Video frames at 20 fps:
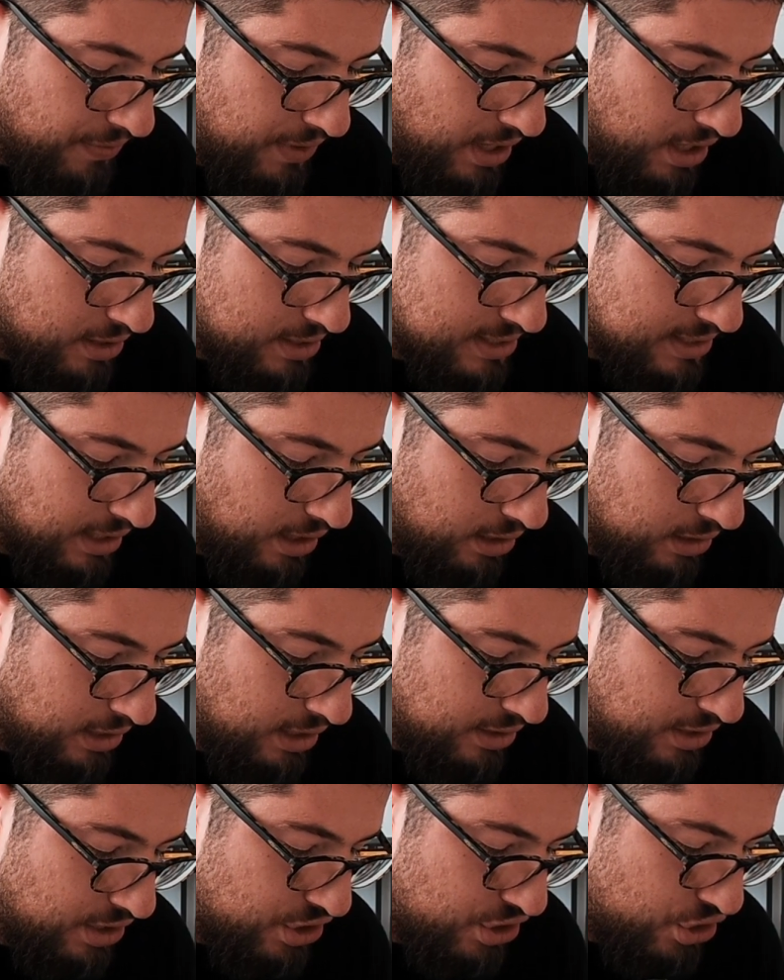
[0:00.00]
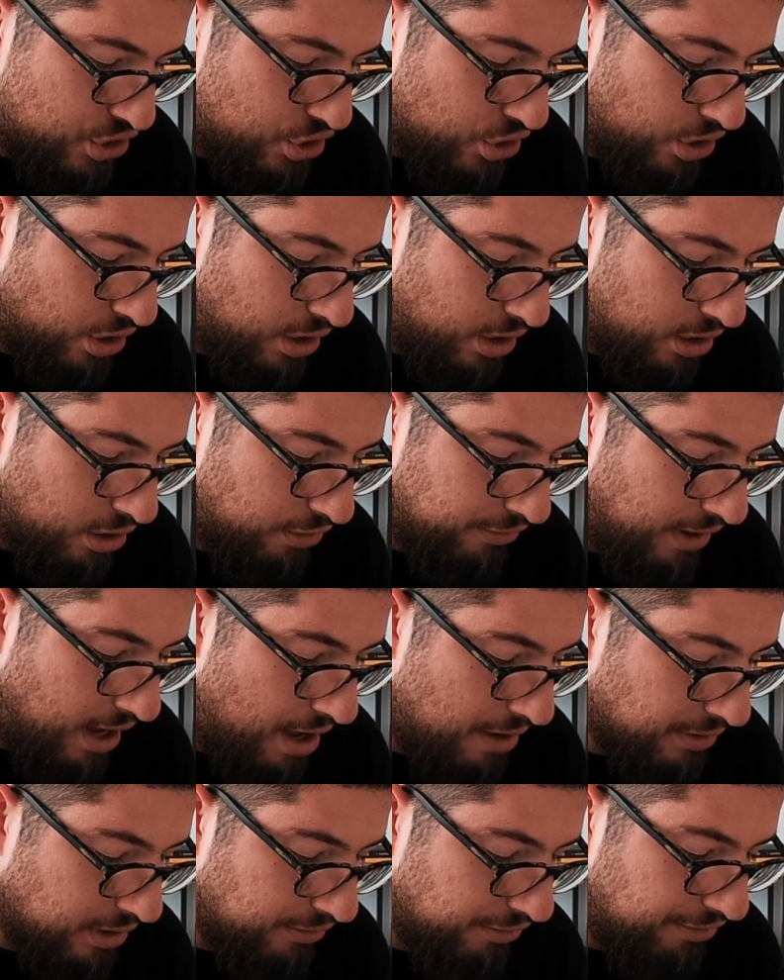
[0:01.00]
are starting this journey of
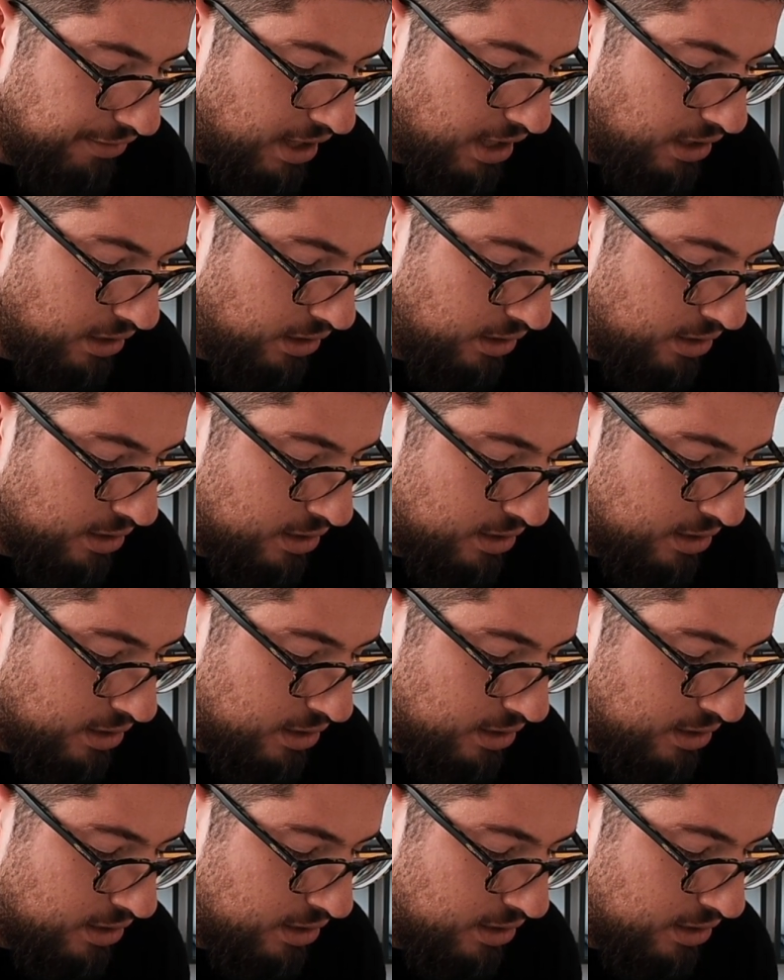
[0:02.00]
having fun,